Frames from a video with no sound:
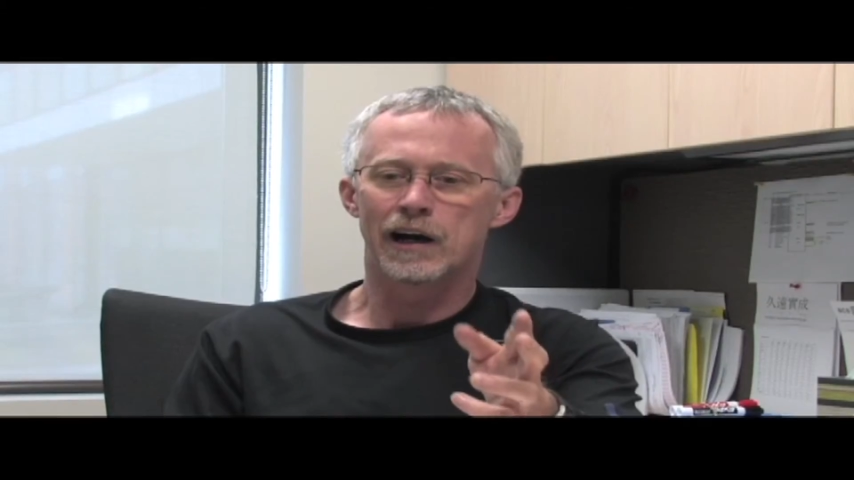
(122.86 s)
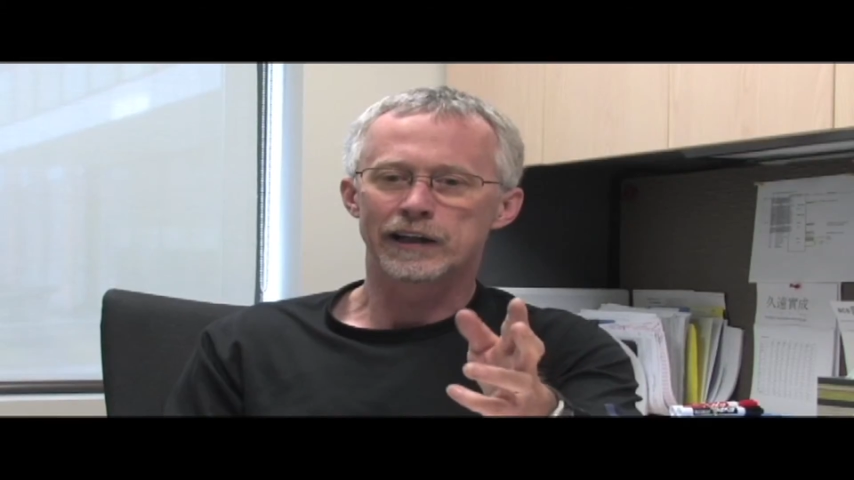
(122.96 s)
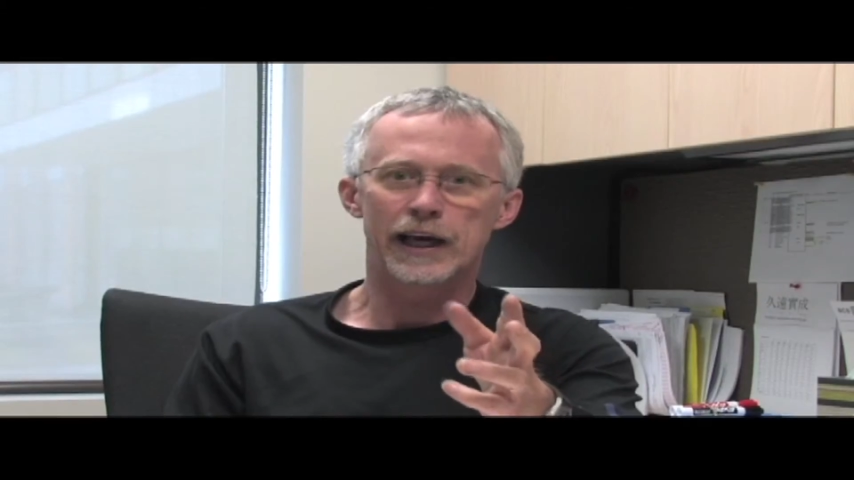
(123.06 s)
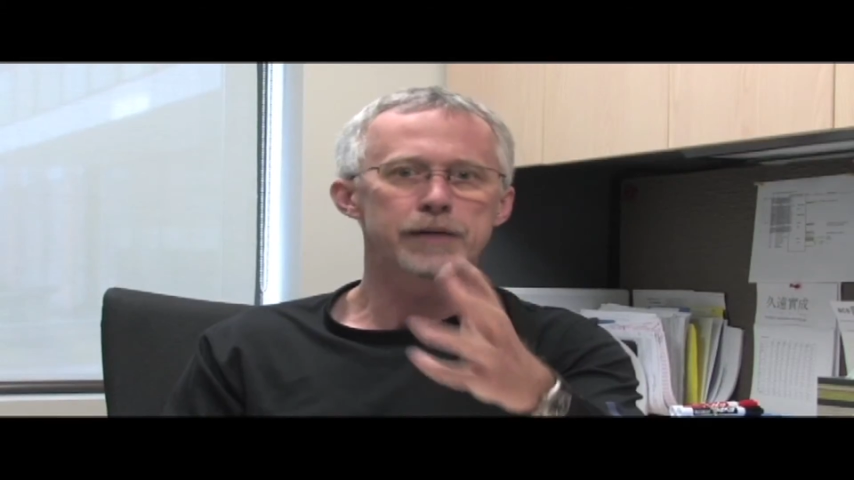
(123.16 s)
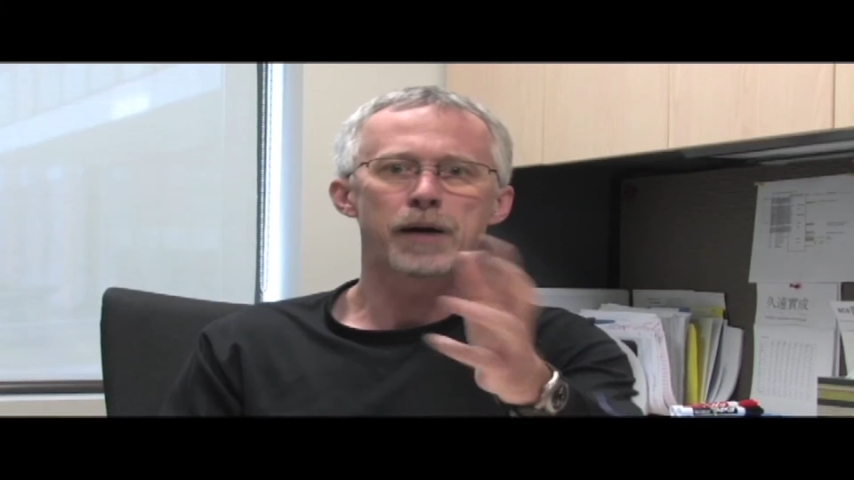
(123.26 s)

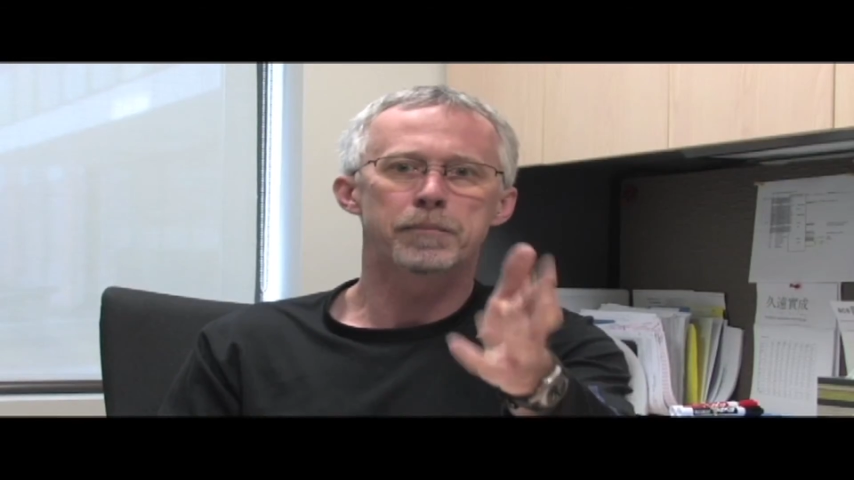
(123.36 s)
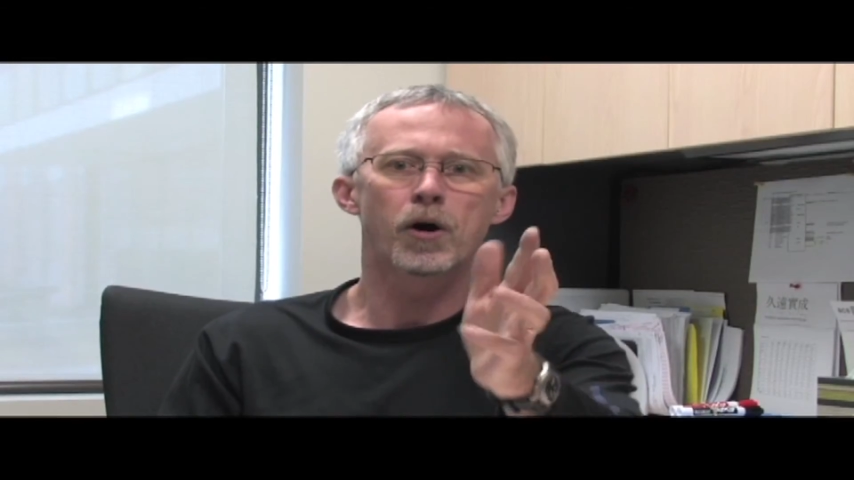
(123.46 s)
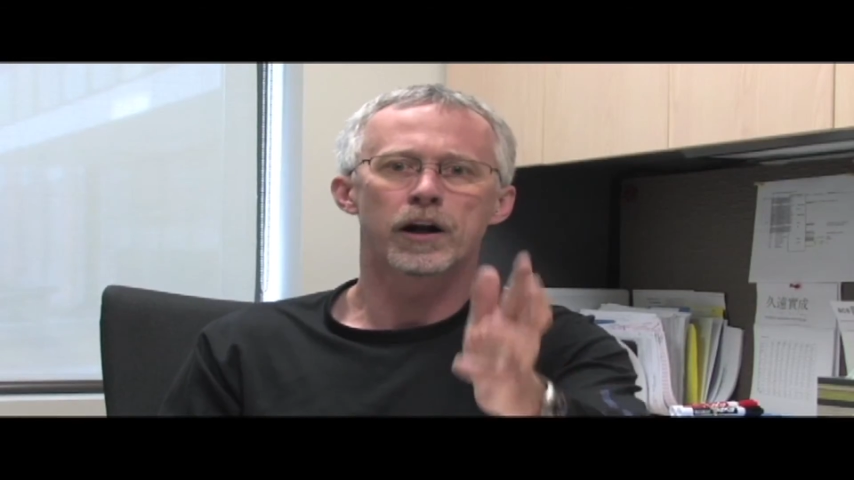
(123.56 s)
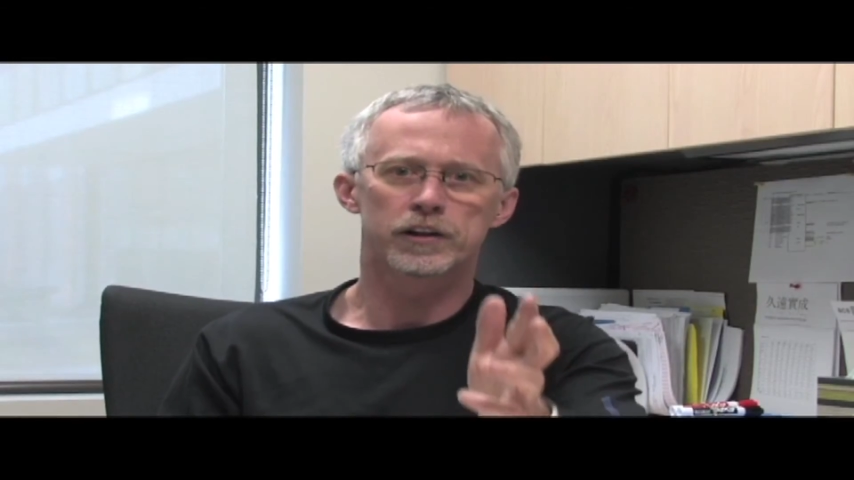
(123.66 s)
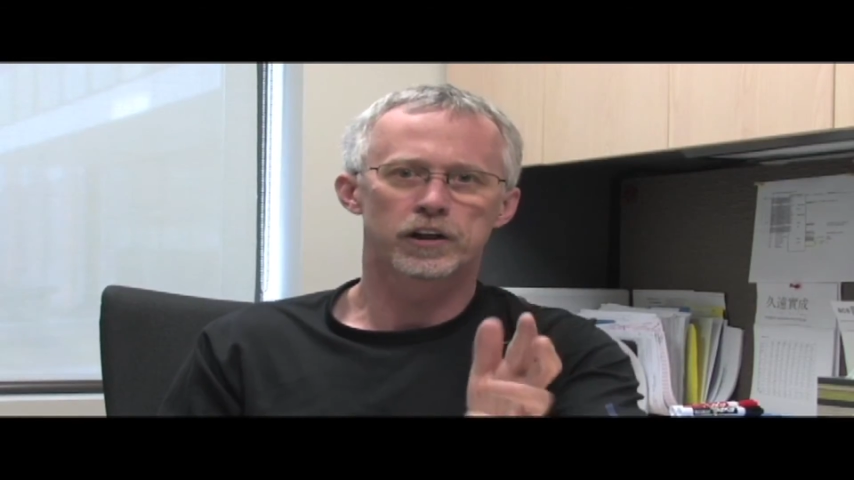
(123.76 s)
getting my
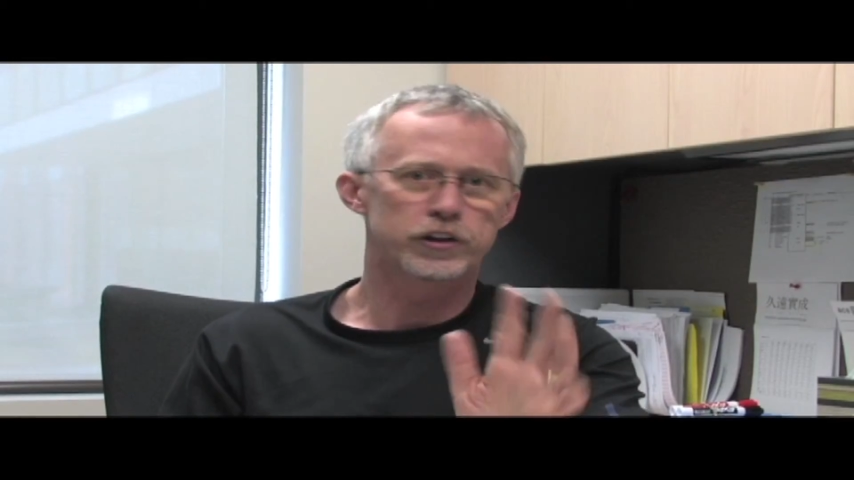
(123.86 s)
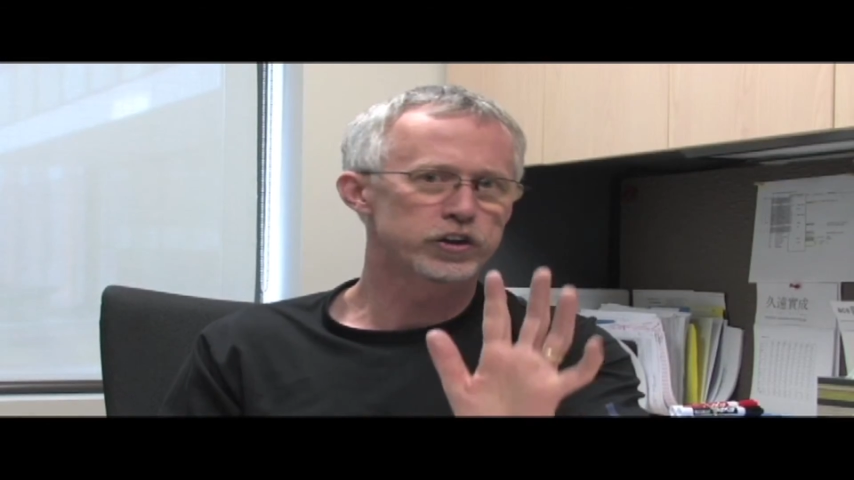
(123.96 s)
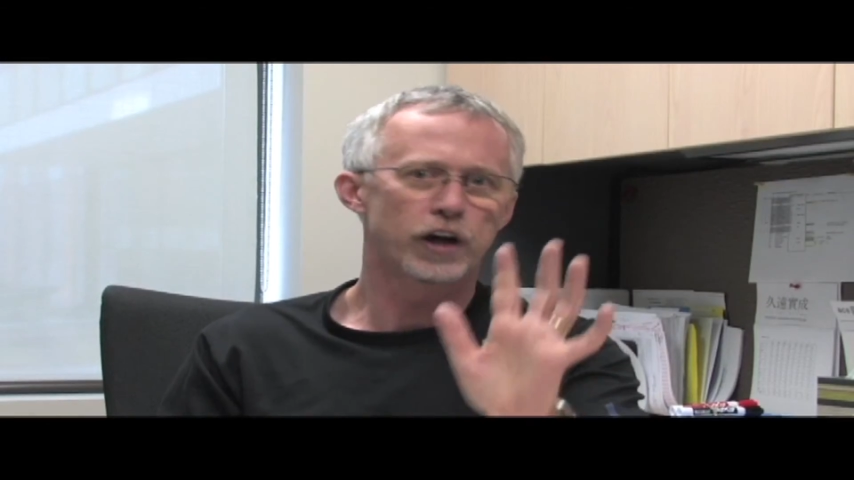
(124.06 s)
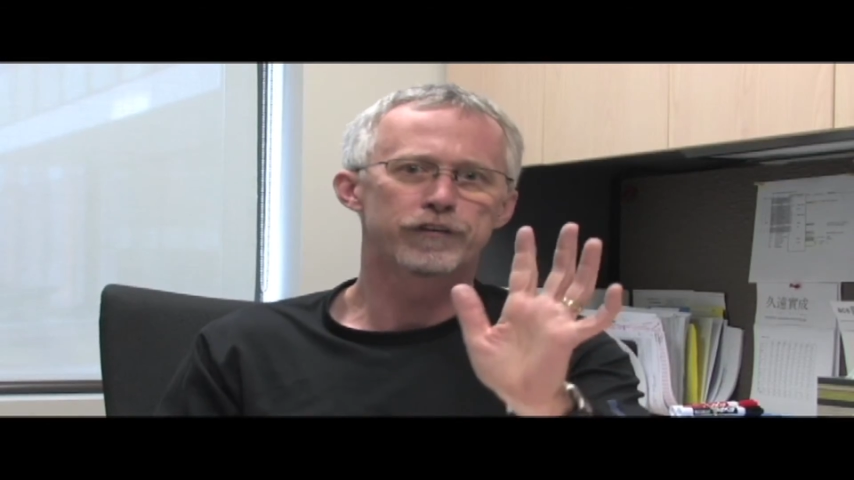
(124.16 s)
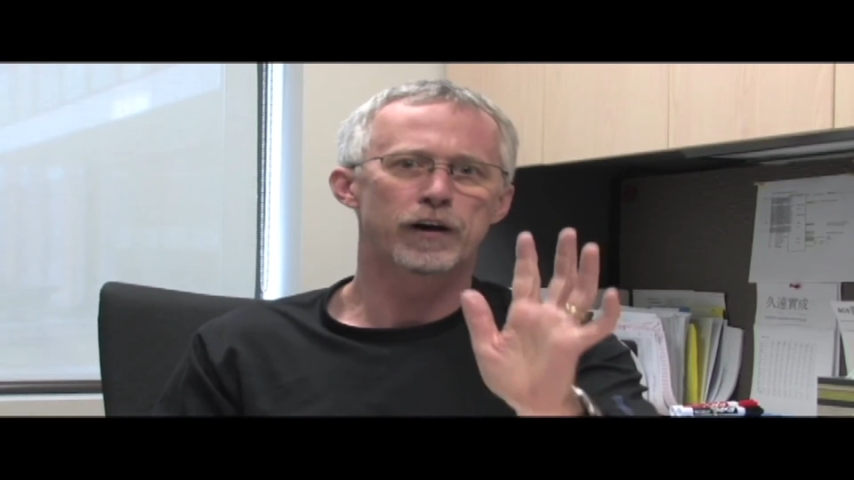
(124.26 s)
product on the
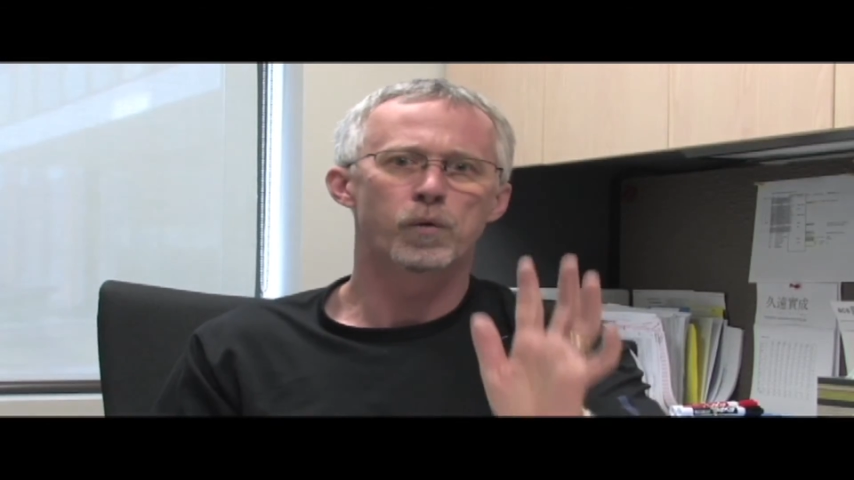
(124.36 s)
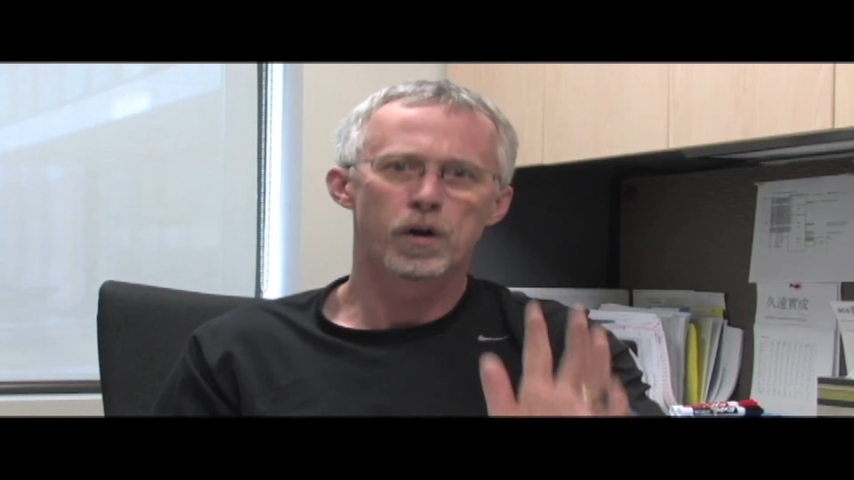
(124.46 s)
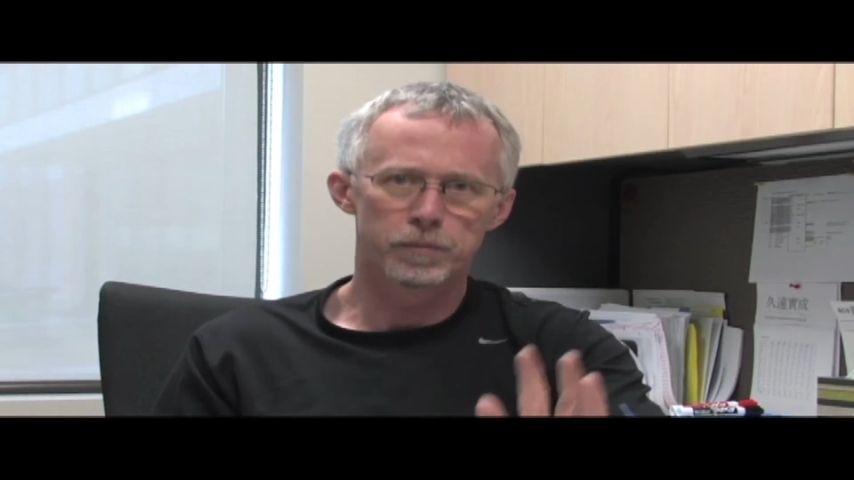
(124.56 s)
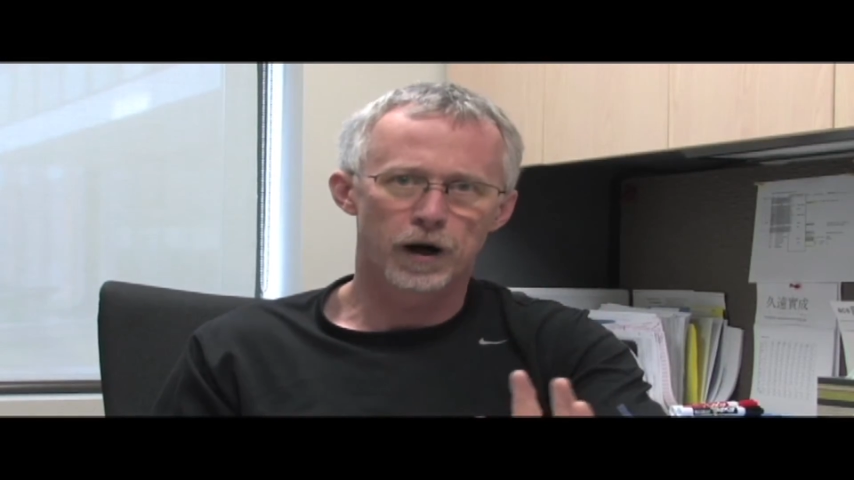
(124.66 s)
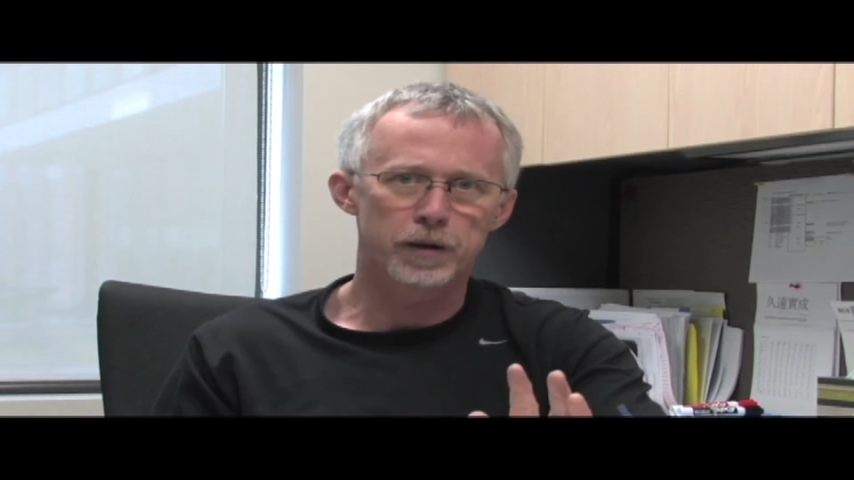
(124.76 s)
shelf at
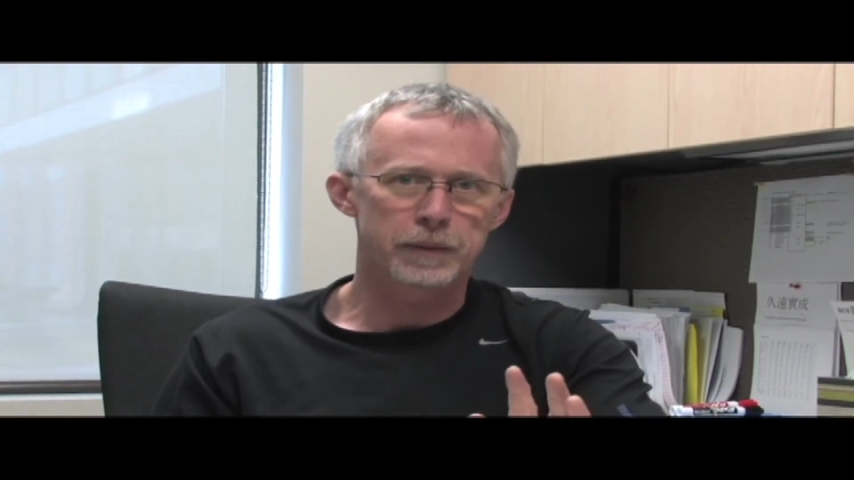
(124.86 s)
Walmart,